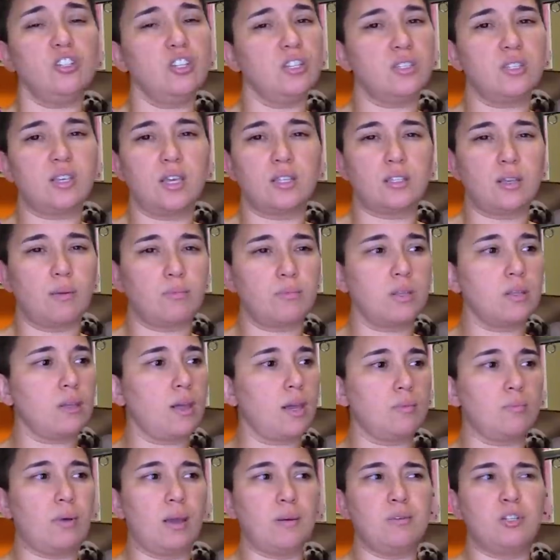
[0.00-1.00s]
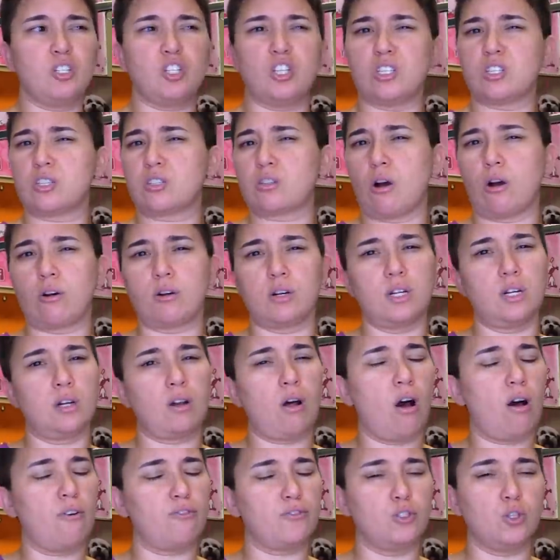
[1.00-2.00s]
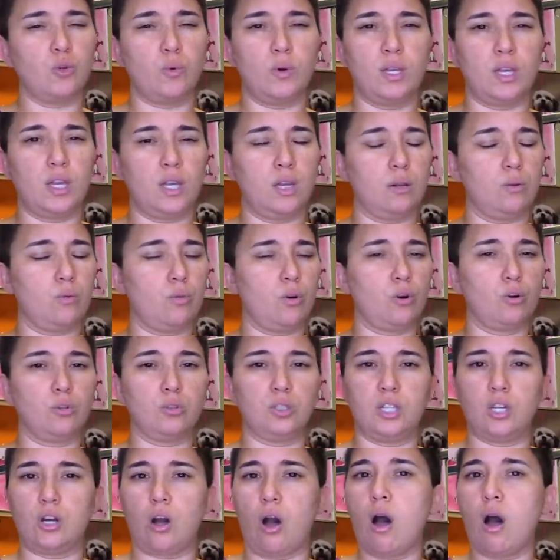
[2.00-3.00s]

she said something like maybe she started off doing it early